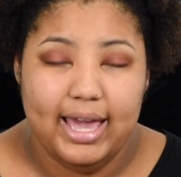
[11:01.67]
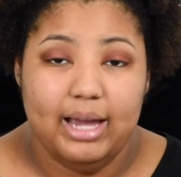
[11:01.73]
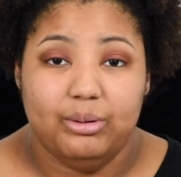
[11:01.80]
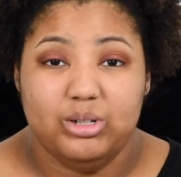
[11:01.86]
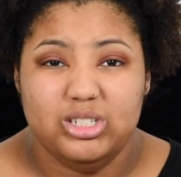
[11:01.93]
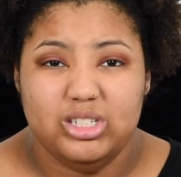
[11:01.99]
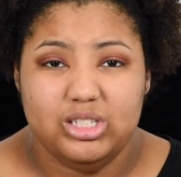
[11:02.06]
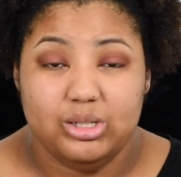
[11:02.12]
and
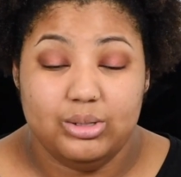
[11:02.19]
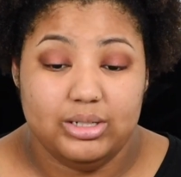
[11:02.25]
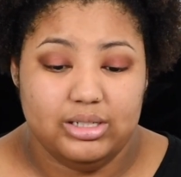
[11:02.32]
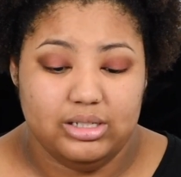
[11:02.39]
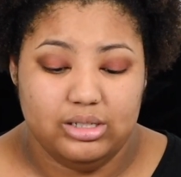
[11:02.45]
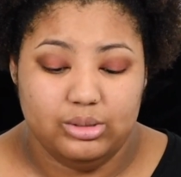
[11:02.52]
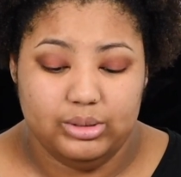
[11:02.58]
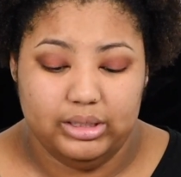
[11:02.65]
we're just going
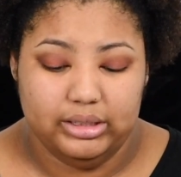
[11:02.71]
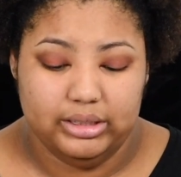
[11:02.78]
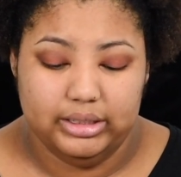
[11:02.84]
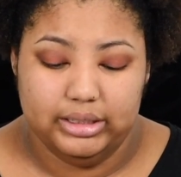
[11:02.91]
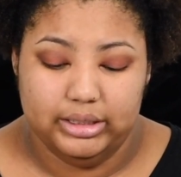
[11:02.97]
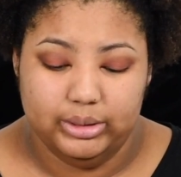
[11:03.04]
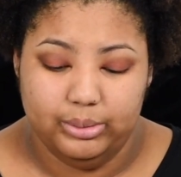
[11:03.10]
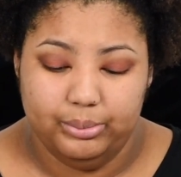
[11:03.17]
to do a
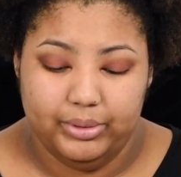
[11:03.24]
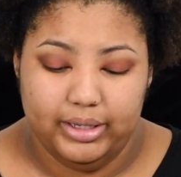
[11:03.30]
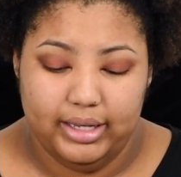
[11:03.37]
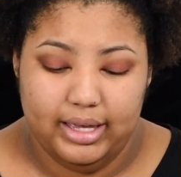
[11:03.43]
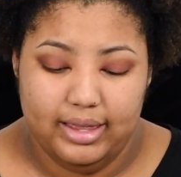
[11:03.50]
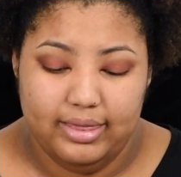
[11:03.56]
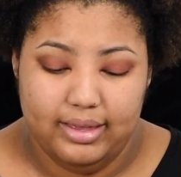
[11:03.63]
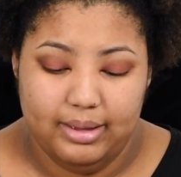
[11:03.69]
little bit
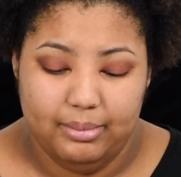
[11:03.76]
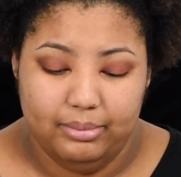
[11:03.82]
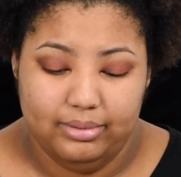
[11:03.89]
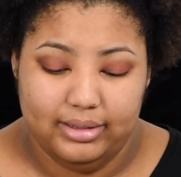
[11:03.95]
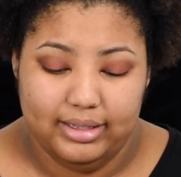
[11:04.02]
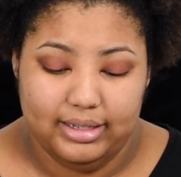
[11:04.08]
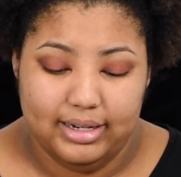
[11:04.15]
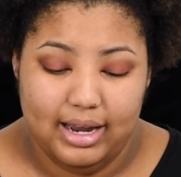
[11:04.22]
and then
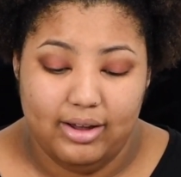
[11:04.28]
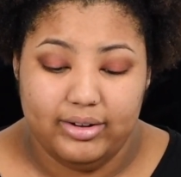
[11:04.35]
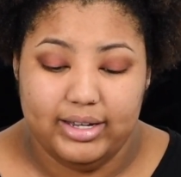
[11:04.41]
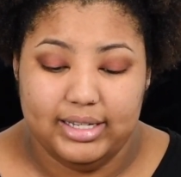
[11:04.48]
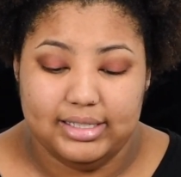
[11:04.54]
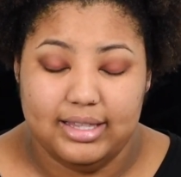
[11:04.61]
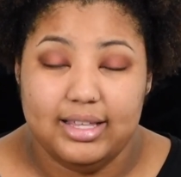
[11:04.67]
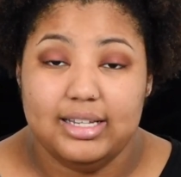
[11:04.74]
blend it out
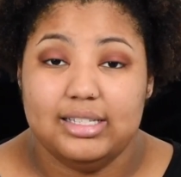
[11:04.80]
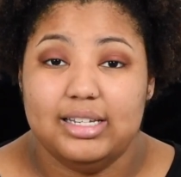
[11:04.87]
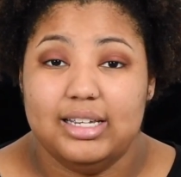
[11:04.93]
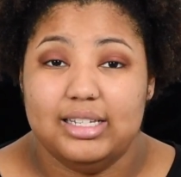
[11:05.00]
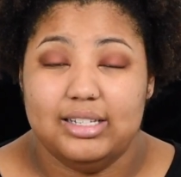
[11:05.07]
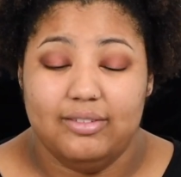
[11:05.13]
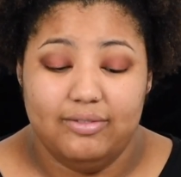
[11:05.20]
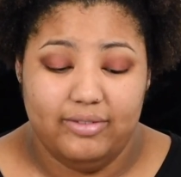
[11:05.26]
because this
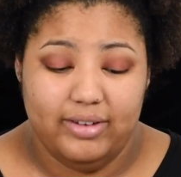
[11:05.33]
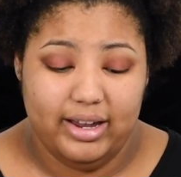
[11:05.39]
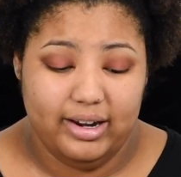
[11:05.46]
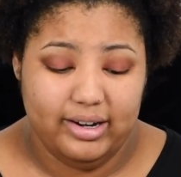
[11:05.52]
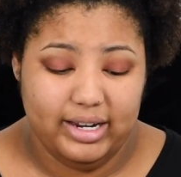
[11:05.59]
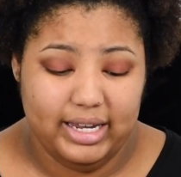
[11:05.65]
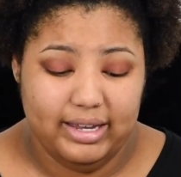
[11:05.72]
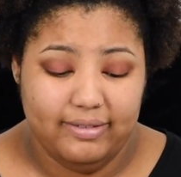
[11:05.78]
is
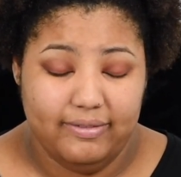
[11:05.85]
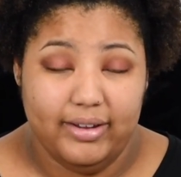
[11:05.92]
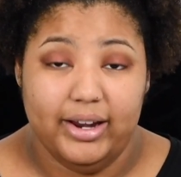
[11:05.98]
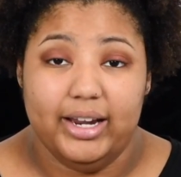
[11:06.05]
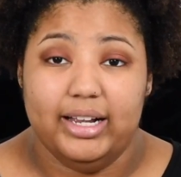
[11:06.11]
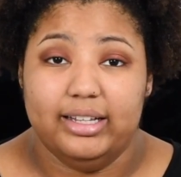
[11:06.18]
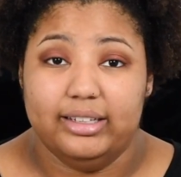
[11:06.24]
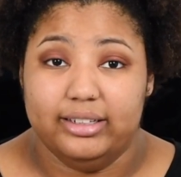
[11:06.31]
very,
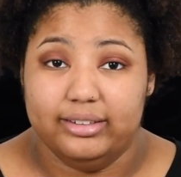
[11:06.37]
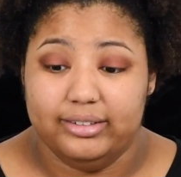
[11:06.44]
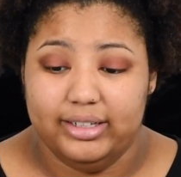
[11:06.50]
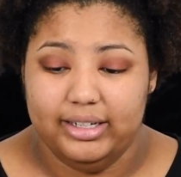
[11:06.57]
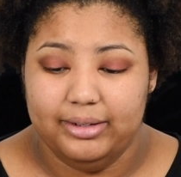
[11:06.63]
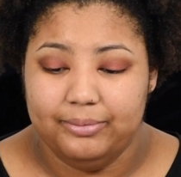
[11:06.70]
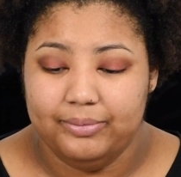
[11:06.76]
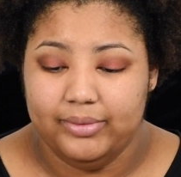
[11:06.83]
very
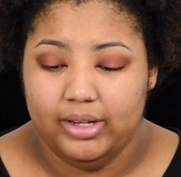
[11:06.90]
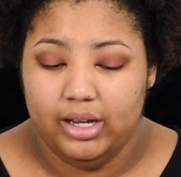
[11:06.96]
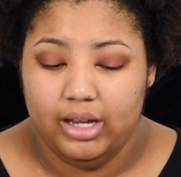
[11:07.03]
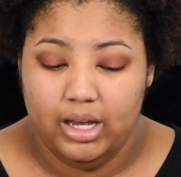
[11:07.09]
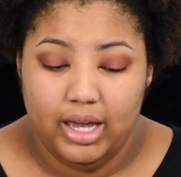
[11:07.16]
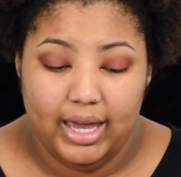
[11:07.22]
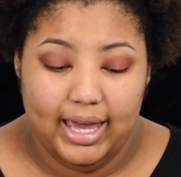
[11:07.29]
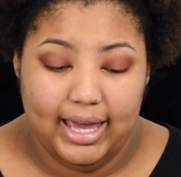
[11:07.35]
glittery.
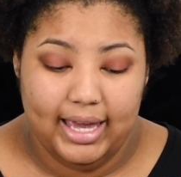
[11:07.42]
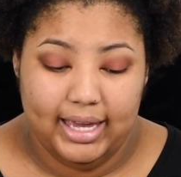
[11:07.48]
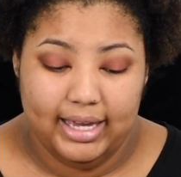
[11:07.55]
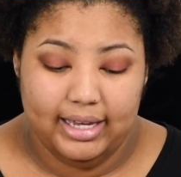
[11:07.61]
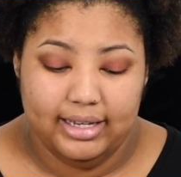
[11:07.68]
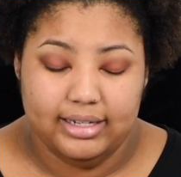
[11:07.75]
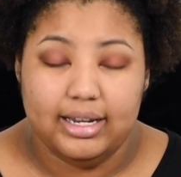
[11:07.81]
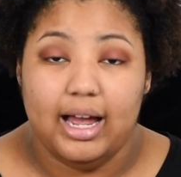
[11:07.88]

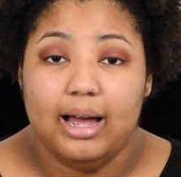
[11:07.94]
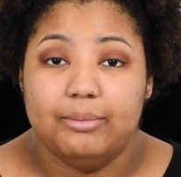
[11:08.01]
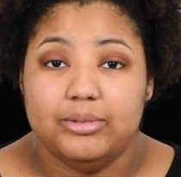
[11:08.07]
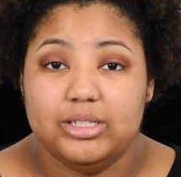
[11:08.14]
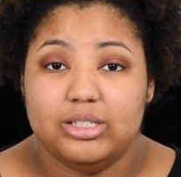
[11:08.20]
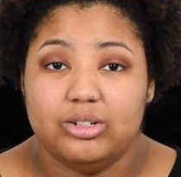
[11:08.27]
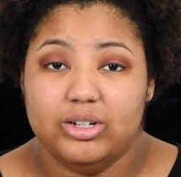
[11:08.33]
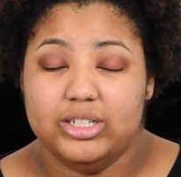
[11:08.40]
And I'm
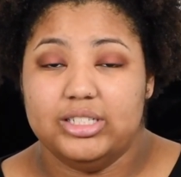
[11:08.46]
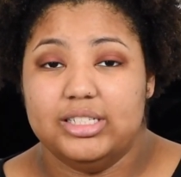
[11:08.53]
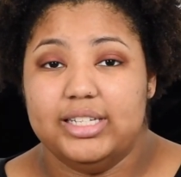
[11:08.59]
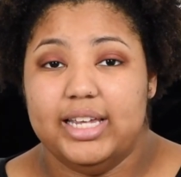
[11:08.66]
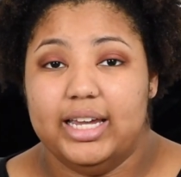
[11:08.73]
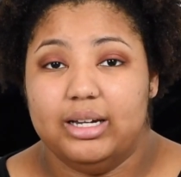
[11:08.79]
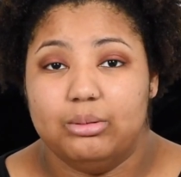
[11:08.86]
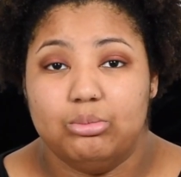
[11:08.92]
just going to
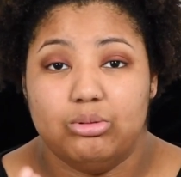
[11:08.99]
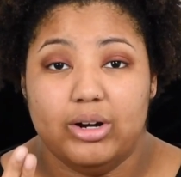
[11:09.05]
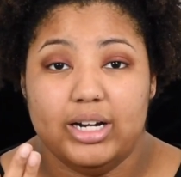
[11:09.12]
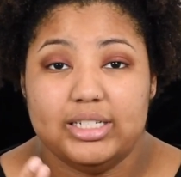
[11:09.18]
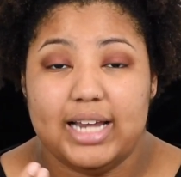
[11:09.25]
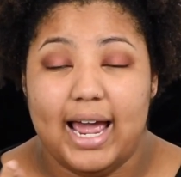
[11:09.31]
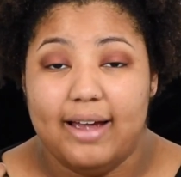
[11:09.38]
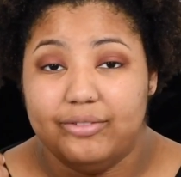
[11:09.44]
take a
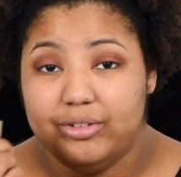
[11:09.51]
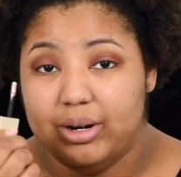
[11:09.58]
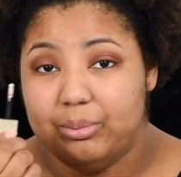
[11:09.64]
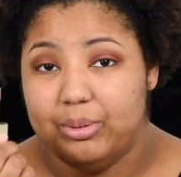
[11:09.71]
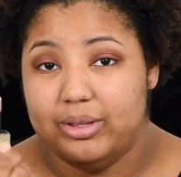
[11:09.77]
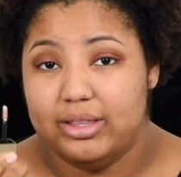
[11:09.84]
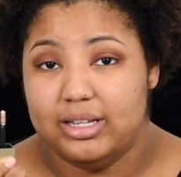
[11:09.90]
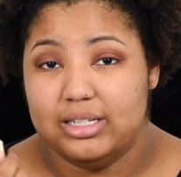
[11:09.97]
brush after I
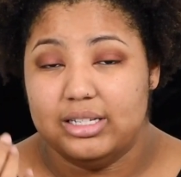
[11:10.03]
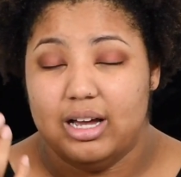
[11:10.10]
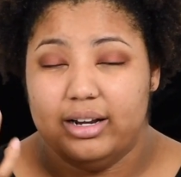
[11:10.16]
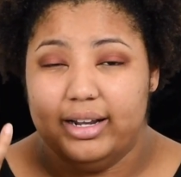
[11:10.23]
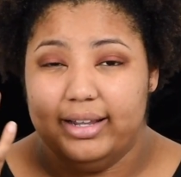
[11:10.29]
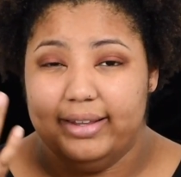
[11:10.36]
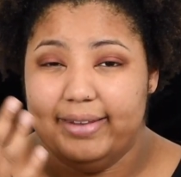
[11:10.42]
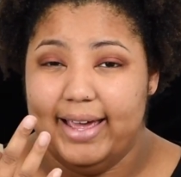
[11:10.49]
put this on
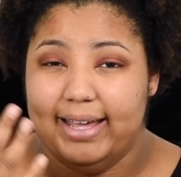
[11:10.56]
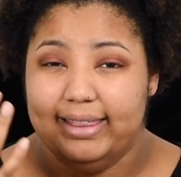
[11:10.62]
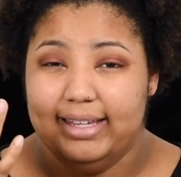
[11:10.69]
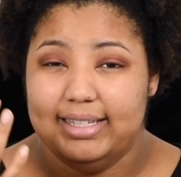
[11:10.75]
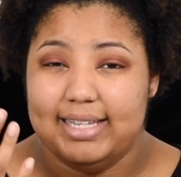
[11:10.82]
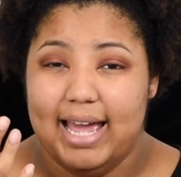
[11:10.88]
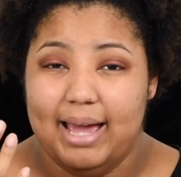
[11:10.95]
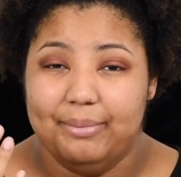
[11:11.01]
and
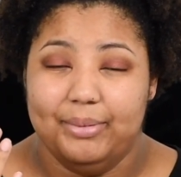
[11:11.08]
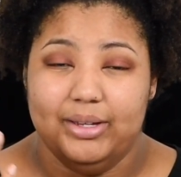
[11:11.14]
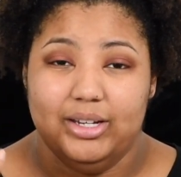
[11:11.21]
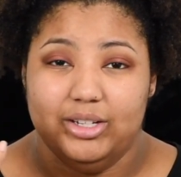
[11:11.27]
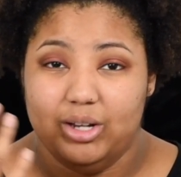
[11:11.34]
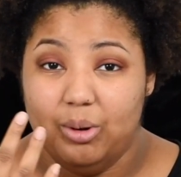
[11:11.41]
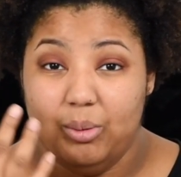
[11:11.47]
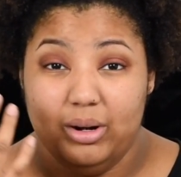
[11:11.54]
lightly tap it. You
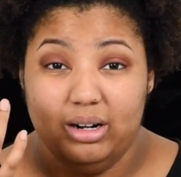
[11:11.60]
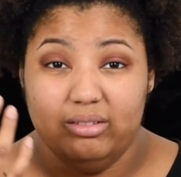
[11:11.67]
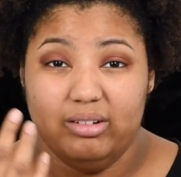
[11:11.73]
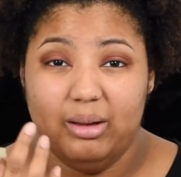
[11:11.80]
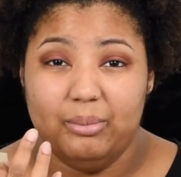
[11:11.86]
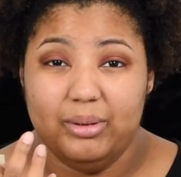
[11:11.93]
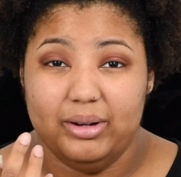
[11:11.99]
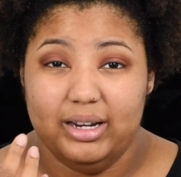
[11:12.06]
don't want to
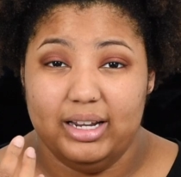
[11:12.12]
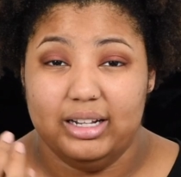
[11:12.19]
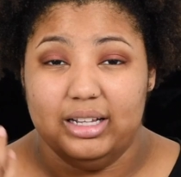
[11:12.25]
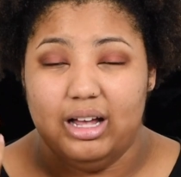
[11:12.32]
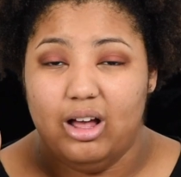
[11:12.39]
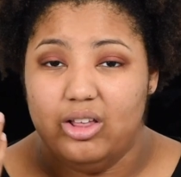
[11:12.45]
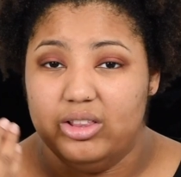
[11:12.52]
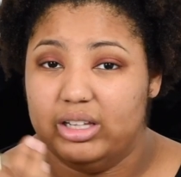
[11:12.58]
rub it in,
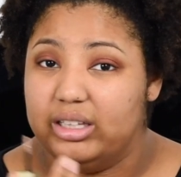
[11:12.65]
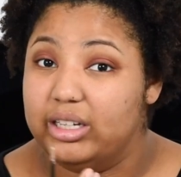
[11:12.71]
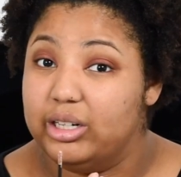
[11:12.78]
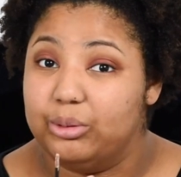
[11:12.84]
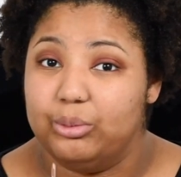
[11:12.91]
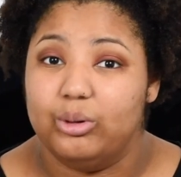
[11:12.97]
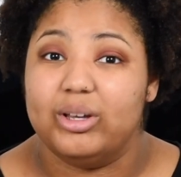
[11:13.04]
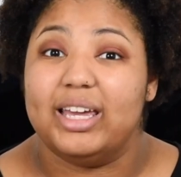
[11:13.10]
all the
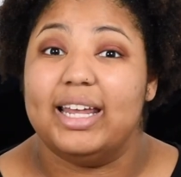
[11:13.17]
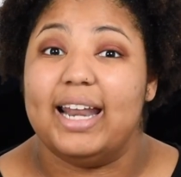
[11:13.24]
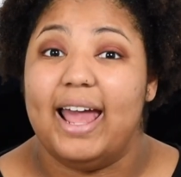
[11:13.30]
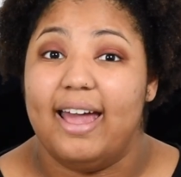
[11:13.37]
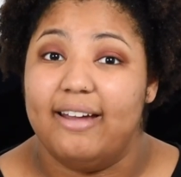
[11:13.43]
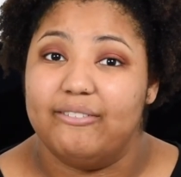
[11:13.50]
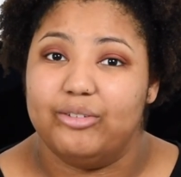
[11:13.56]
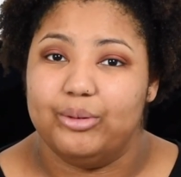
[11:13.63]
glitter will get
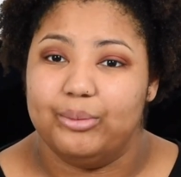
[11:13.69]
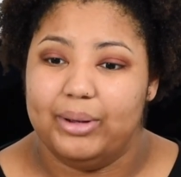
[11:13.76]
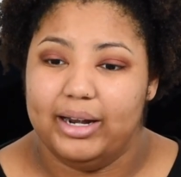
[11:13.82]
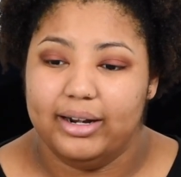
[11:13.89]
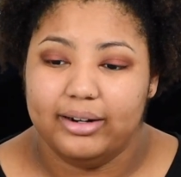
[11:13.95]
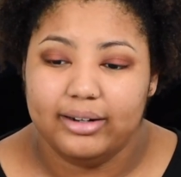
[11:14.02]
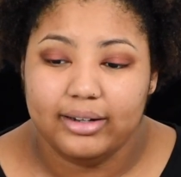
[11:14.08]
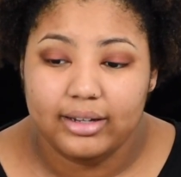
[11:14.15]

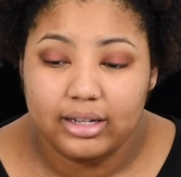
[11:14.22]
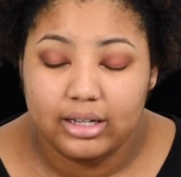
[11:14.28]
everywhere.